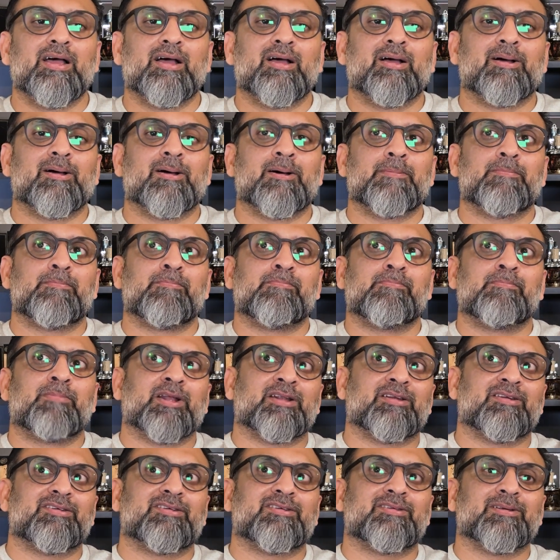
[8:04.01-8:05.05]
Uh,
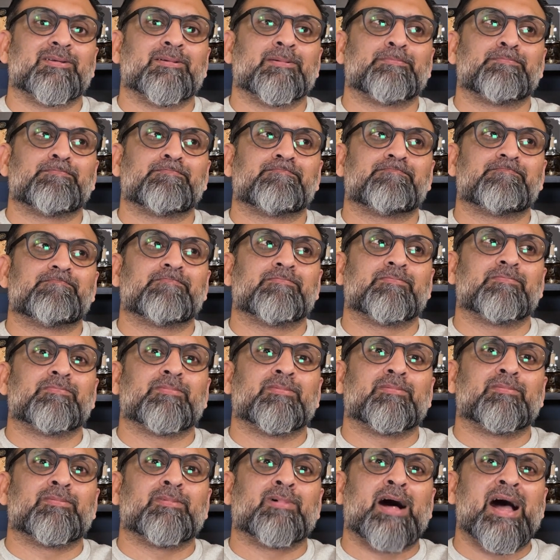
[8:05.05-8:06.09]
but uh,
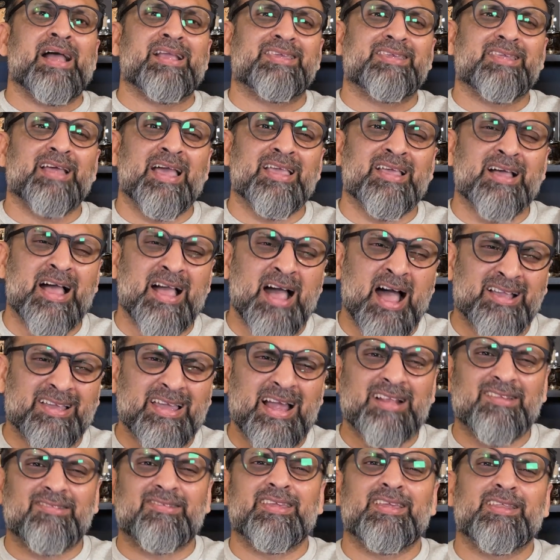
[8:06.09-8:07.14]
I, I, I
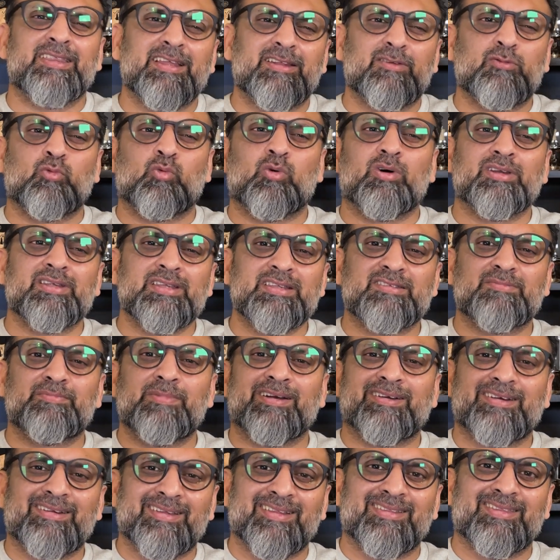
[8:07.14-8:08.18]
can say that one is
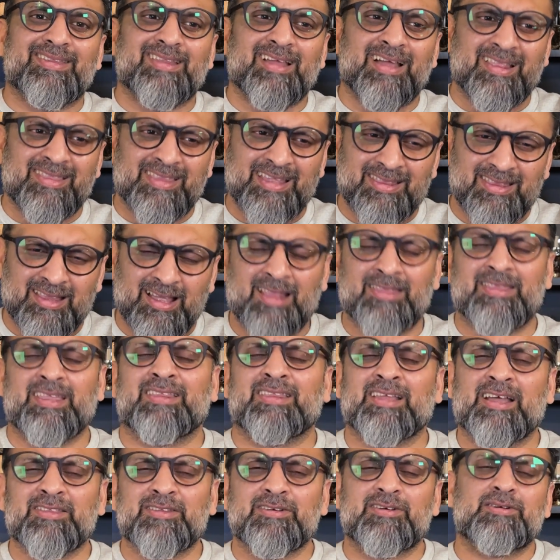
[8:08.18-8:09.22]
better than, than, than
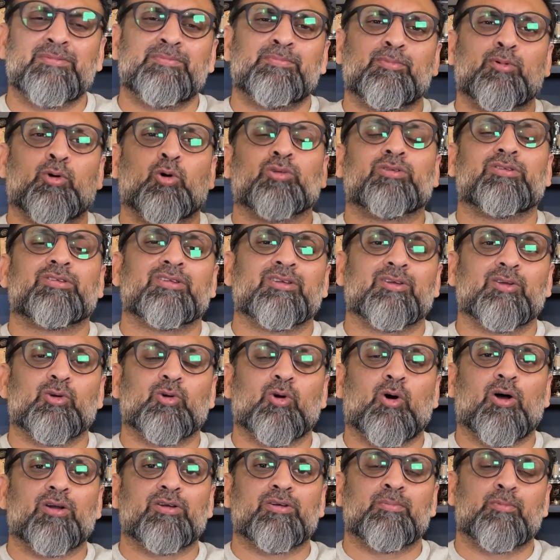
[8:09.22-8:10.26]
the other. Both
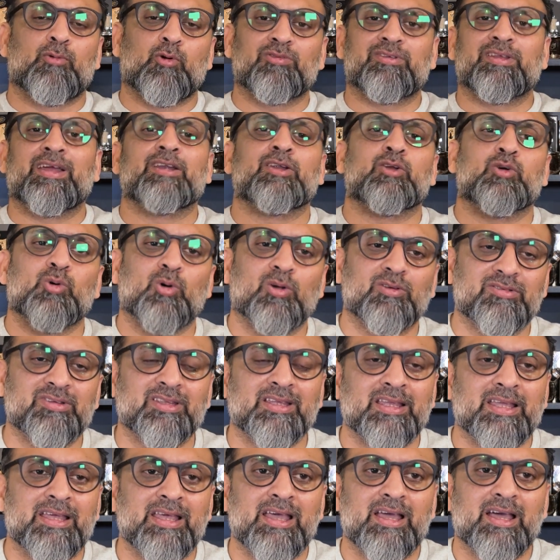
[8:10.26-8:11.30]
got pros and cons.
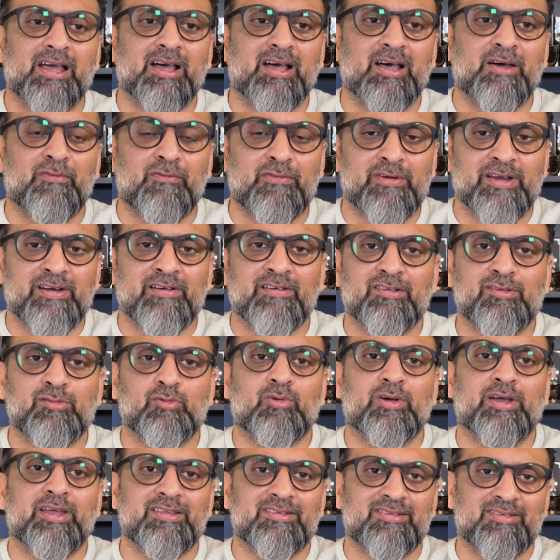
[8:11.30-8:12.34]
Uh, fragrance
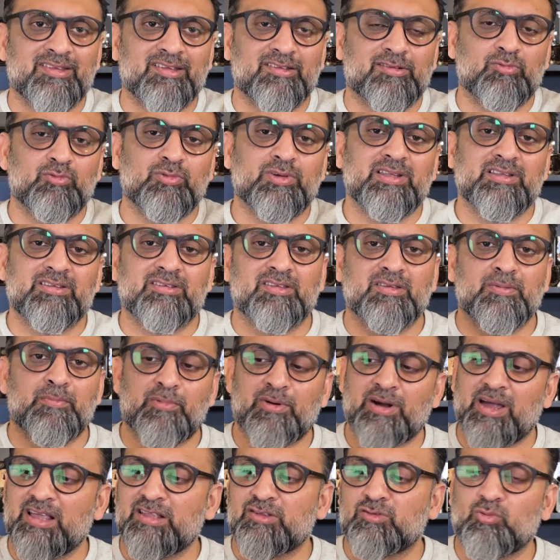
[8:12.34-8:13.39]
wise, this wins.
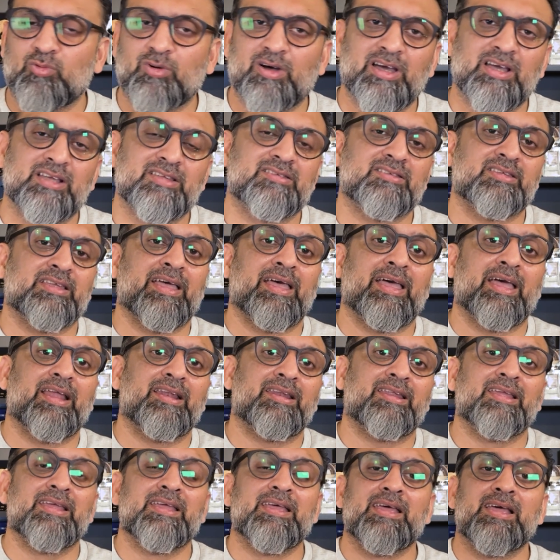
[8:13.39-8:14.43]
Price wise,
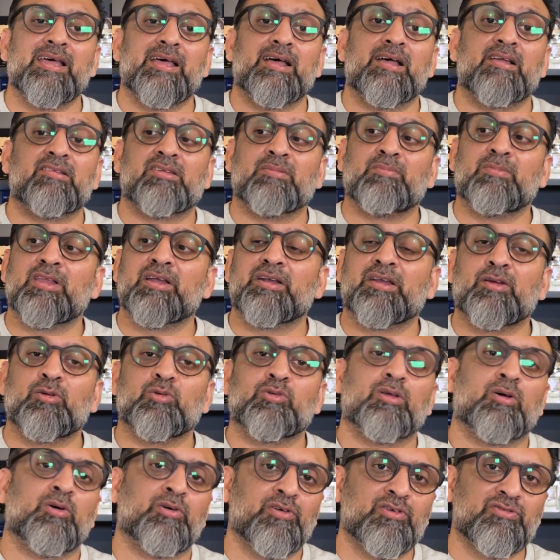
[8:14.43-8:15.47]
and uh, similarity to
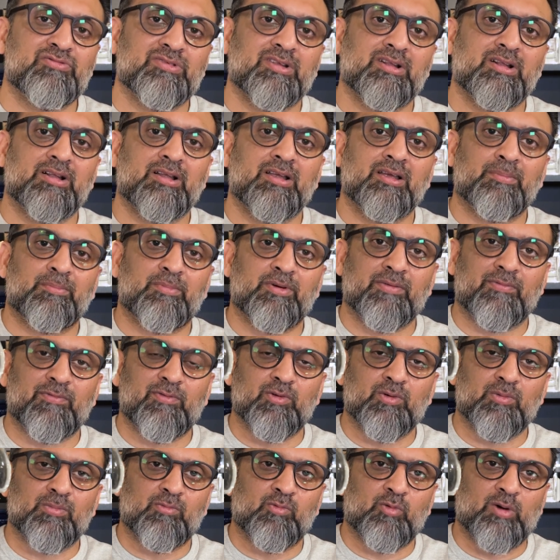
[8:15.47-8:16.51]
the original
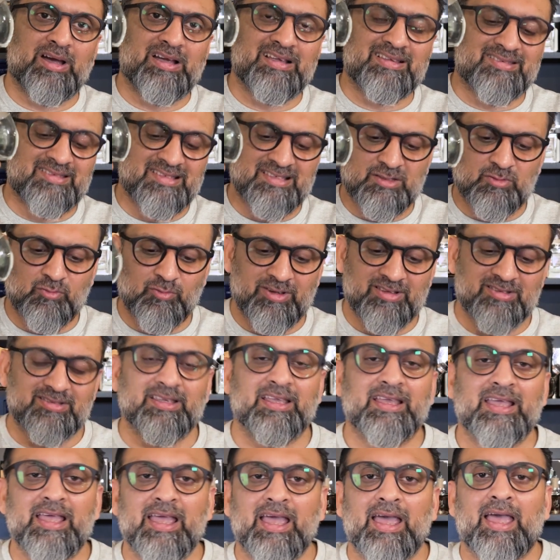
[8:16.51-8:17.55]
perfume wise, this wins.
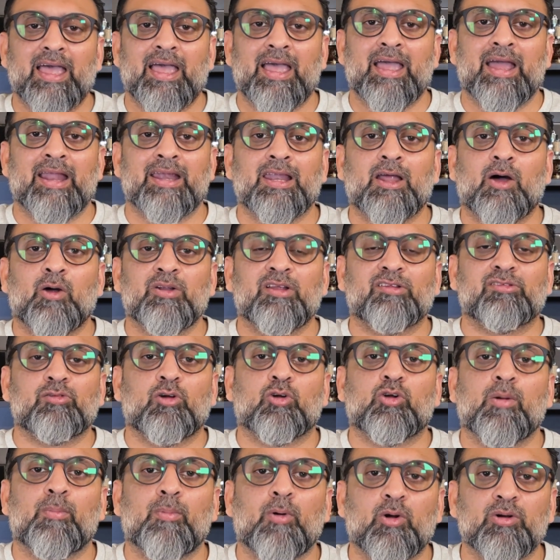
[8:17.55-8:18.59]
And now let's
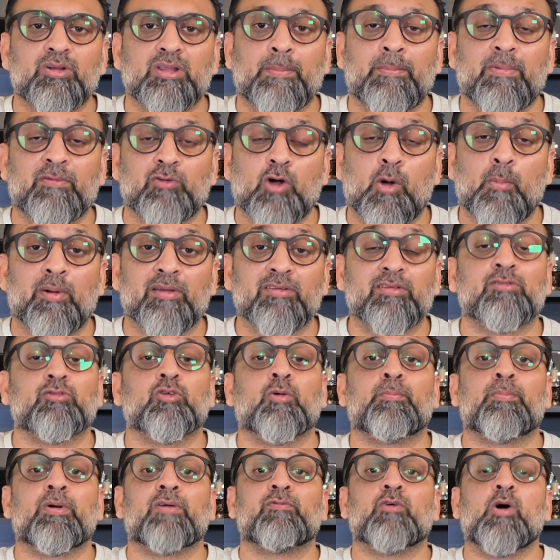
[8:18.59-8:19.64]
talk about the performance. So
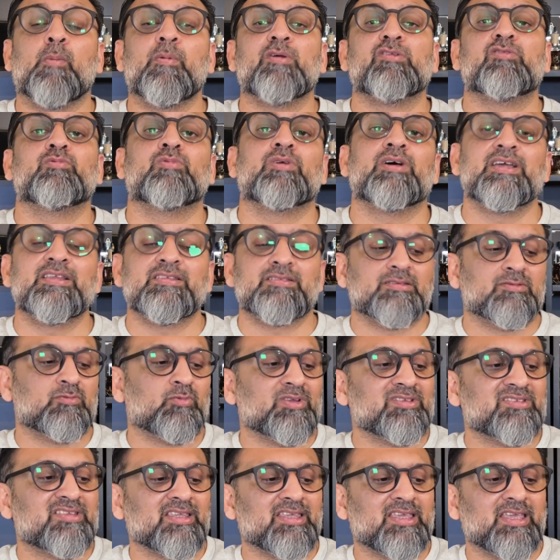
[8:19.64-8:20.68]
performance wise,
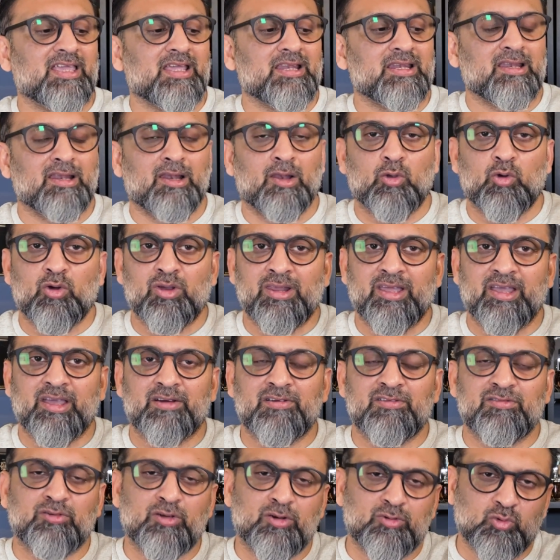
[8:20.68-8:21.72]
once again, Loyal Agar
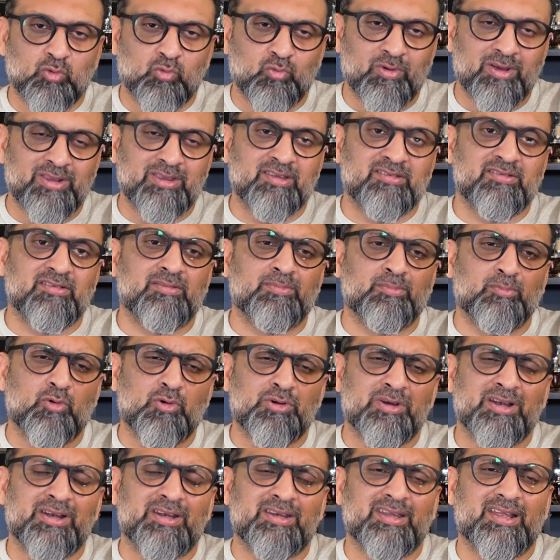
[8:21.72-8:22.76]
is going to win. This is
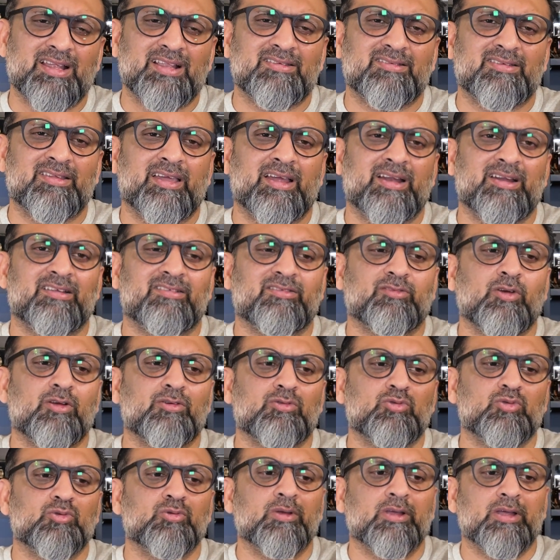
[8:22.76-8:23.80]
more intense and it's
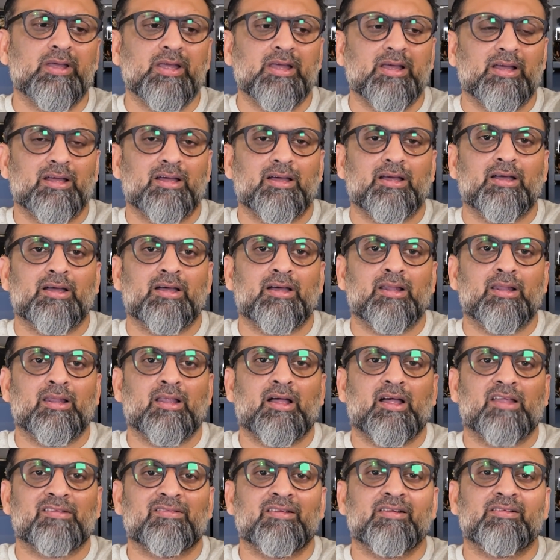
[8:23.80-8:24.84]
going to uh,
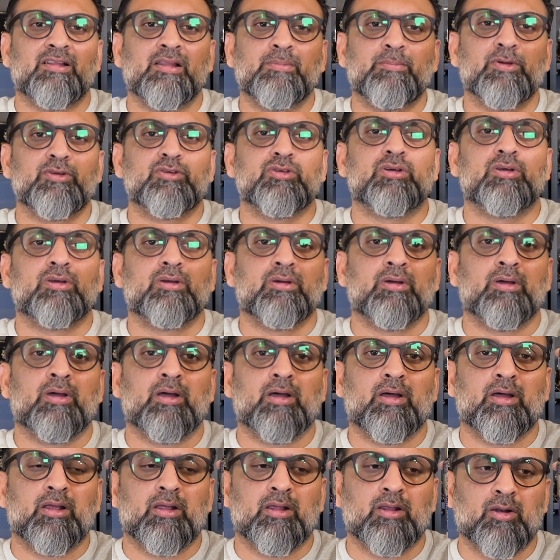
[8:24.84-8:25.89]
last a little bit
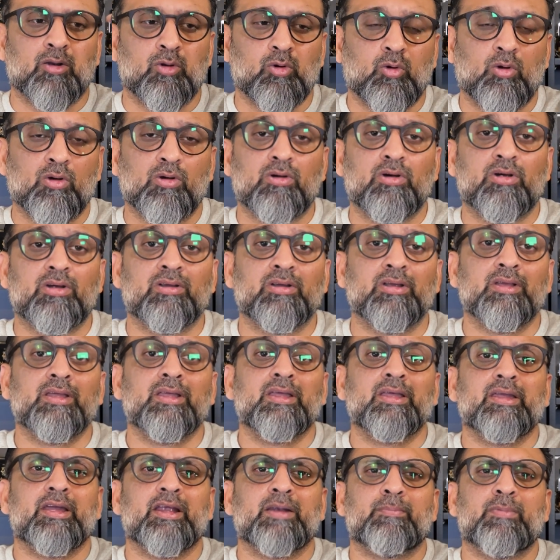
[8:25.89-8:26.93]
uh, longer.
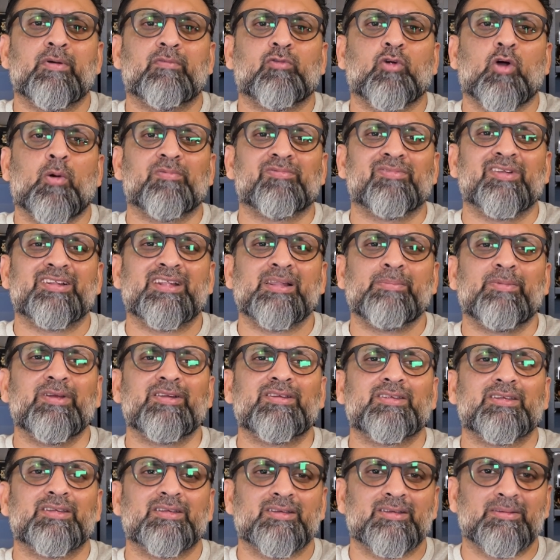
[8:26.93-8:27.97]
It performs a little
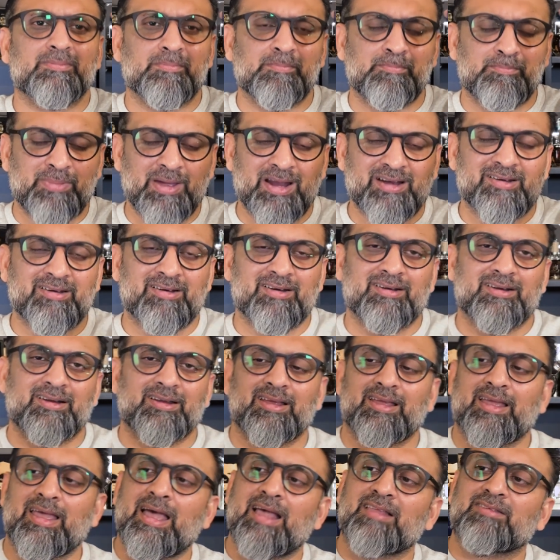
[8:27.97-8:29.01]
bit better
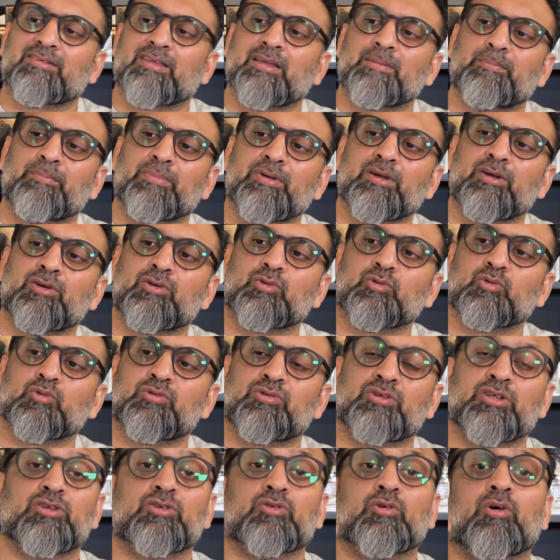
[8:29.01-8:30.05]
as compared to
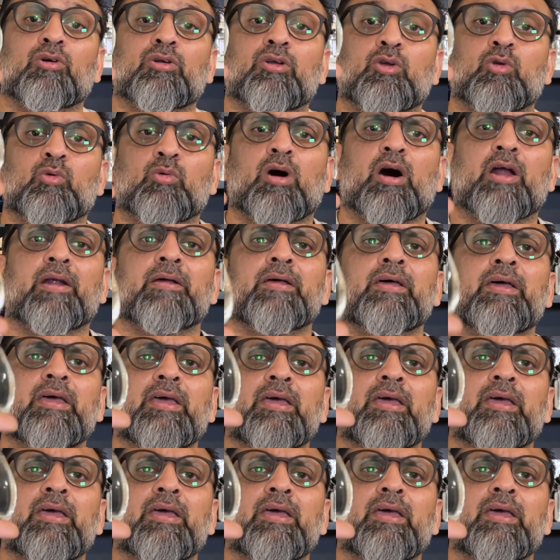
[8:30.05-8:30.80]
Detour Noir.